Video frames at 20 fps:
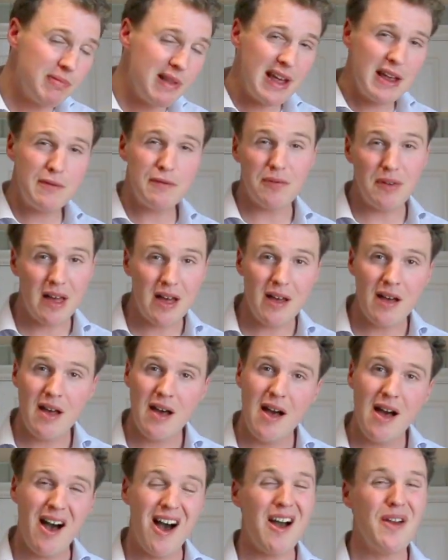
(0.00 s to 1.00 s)
plain flour,
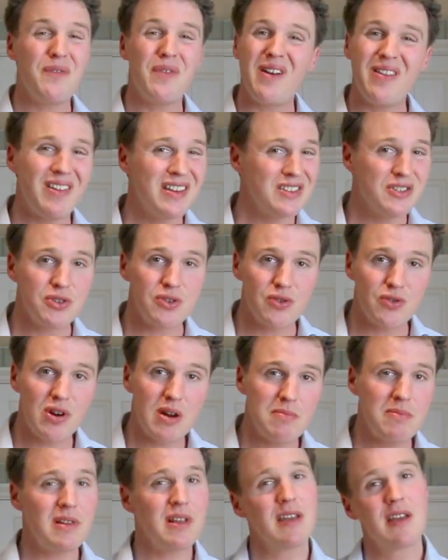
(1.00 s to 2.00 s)
I find they're too
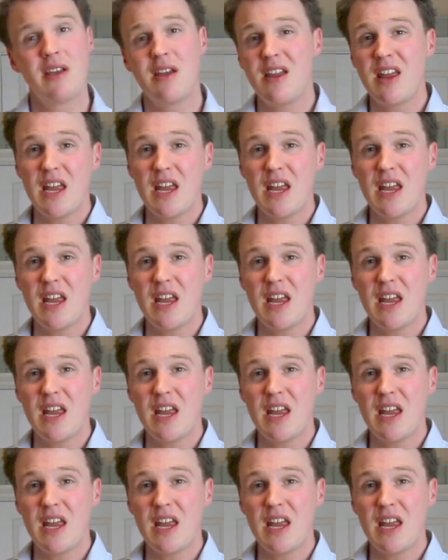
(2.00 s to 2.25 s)
crumbly.